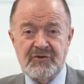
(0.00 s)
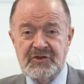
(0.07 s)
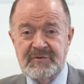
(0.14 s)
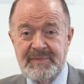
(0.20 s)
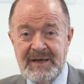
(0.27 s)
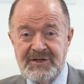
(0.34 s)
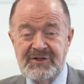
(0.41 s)
or
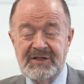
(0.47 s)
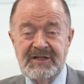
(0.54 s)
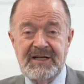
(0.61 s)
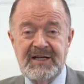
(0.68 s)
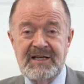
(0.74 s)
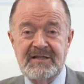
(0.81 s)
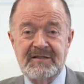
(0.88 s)
special
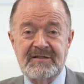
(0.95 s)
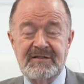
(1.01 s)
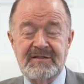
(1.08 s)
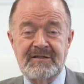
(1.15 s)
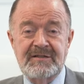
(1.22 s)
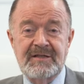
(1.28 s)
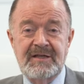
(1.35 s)

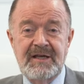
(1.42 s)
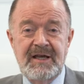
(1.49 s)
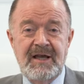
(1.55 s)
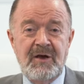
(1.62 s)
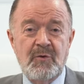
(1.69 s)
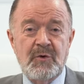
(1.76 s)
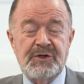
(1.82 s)
glasses,
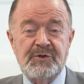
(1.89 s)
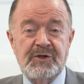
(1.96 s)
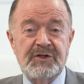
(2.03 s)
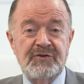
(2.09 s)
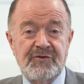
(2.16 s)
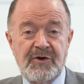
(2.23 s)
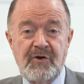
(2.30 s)
which
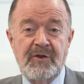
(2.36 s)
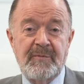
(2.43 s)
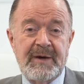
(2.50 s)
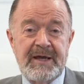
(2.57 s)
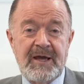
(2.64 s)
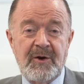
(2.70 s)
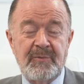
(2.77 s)
control the
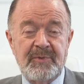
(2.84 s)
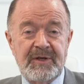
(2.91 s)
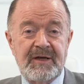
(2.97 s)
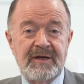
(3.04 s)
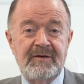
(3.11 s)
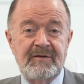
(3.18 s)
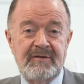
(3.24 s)

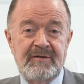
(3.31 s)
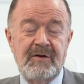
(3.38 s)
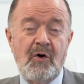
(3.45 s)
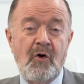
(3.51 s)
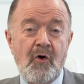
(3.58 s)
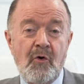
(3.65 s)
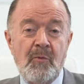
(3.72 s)
myopia
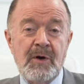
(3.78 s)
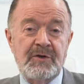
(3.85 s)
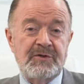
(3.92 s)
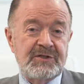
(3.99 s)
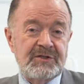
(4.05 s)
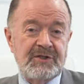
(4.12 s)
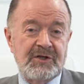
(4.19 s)

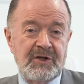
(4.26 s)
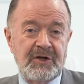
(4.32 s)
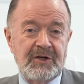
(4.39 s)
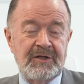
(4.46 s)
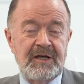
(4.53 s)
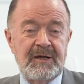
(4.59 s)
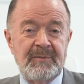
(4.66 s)
almost as
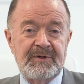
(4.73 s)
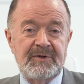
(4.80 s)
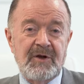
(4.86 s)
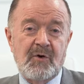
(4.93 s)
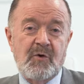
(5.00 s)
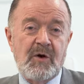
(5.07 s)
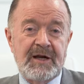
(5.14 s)
good, but
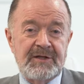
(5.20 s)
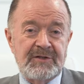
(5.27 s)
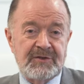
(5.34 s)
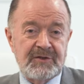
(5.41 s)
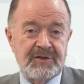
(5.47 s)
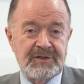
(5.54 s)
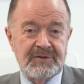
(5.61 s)
not quite
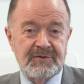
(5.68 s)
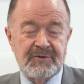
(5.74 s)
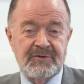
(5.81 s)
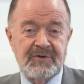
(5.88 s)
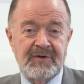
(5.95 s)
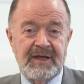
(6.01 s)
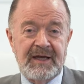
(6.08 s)
as good as
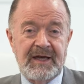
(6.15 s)
Ortho